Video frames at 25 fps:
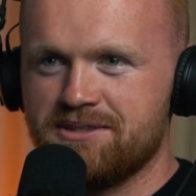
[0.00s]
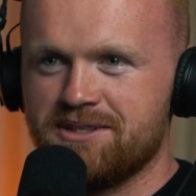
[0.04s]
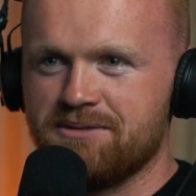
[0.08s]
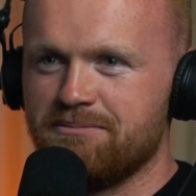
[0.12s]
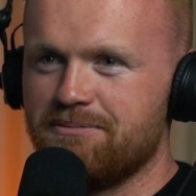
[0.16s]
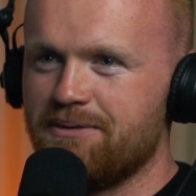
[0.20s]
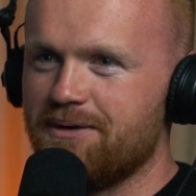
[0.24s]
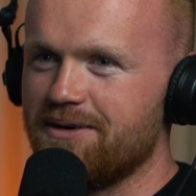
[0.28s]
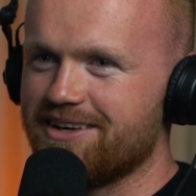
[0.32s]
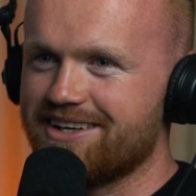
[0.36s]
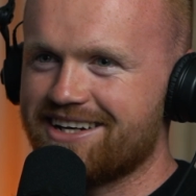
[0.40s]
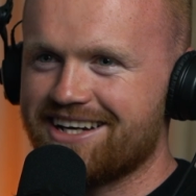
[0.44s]
in
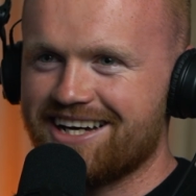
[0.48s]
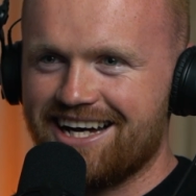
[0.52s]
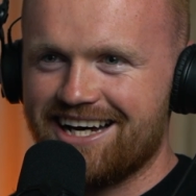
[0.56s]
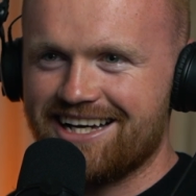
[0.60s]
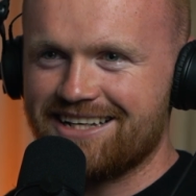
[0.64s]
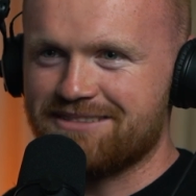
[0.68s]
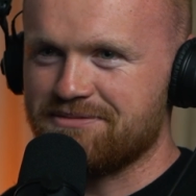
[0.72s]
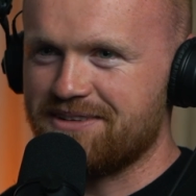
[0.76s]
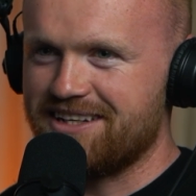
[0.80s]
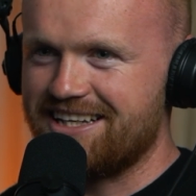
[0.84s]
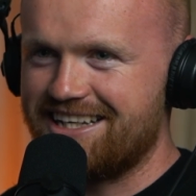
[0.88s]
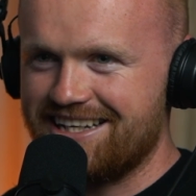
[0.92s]

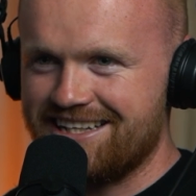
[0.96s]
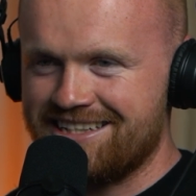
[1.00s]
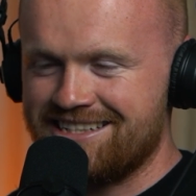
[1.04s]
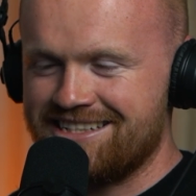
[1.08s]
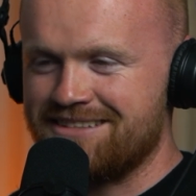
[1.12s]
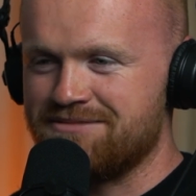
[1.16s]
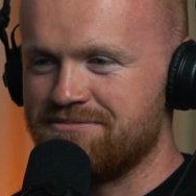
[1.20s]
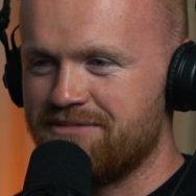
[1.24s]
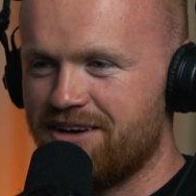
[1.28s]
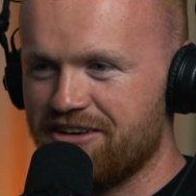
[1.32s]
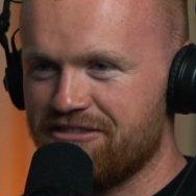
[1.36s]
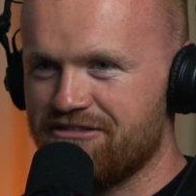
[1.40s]
podcasts, but this
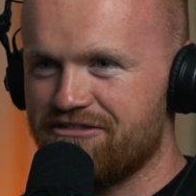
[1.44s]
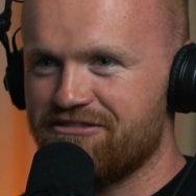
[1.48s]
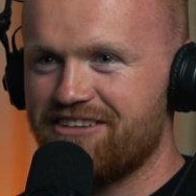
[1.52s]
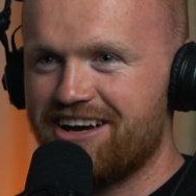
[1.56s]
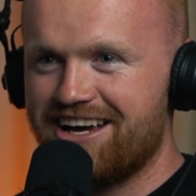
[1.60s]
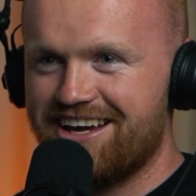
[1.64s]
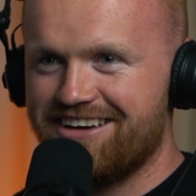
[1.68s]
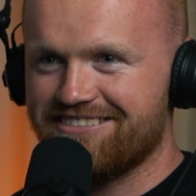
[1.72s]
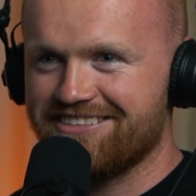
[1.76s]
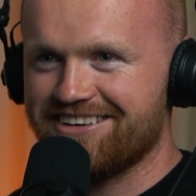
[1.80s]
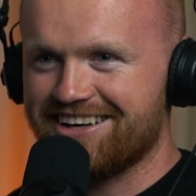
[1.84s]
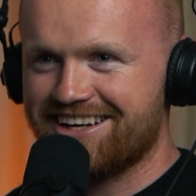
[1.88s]
is my
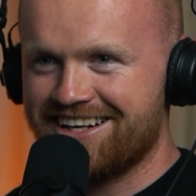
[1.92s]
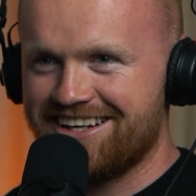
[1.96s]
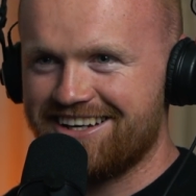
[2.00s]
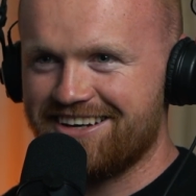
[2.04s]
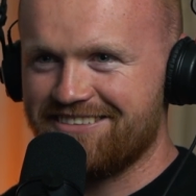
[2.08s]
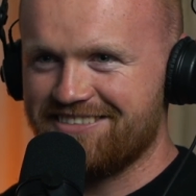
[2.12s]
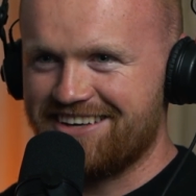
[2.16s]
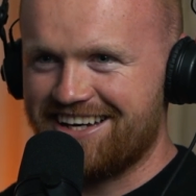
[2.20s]
favourite clip.